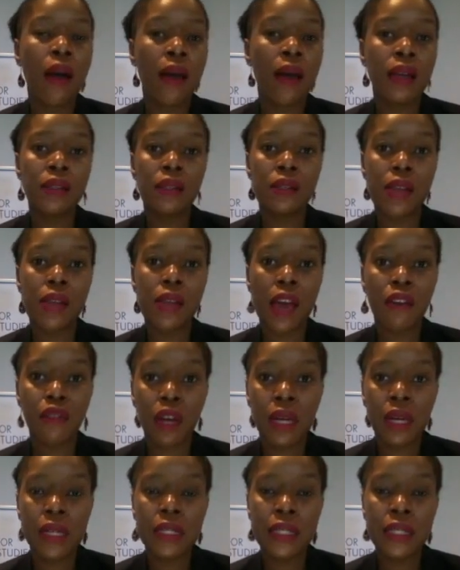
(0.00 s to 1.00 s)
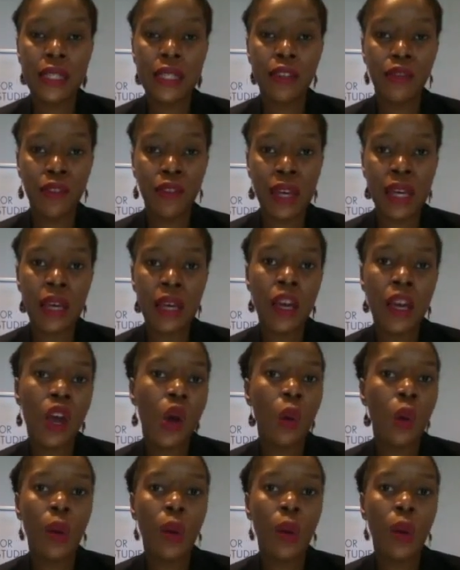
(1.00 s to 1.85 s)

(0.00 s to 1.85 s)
ISS Africa TV,